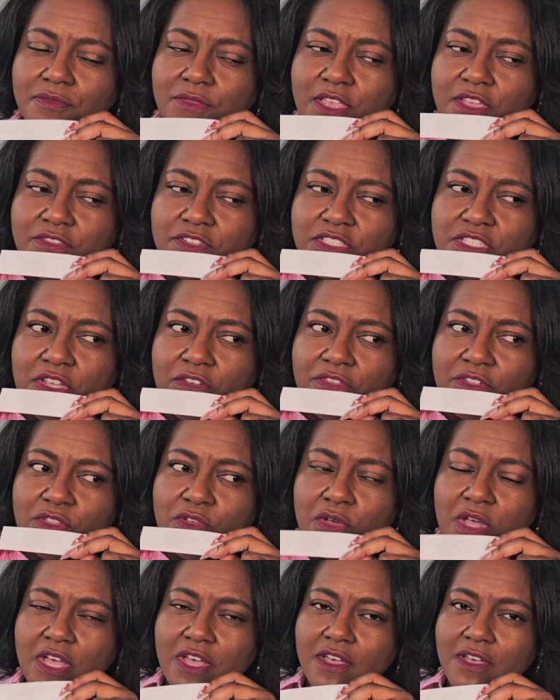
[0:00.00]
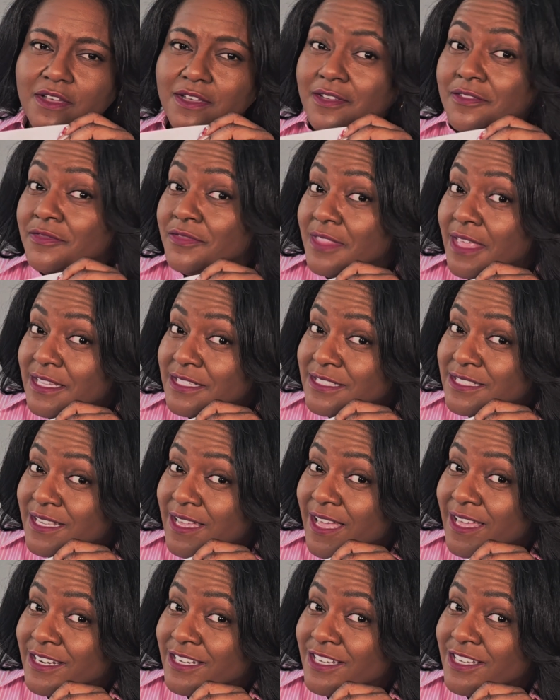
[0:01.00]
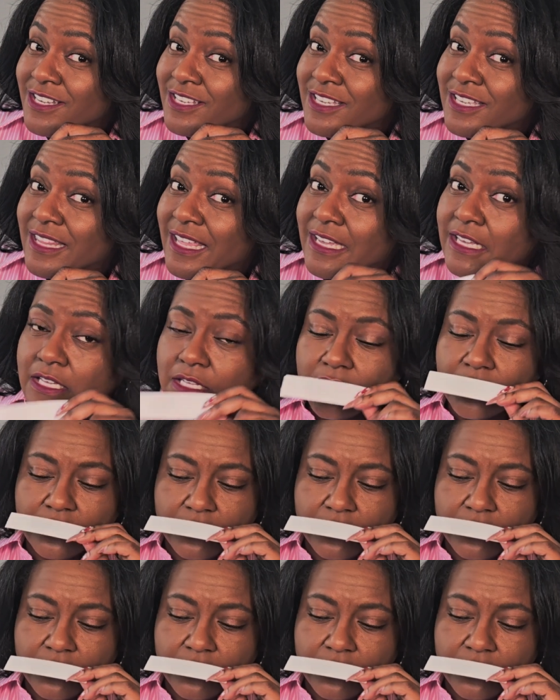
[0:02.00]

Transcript: give yourself a little hug if that's the kind of hug you like.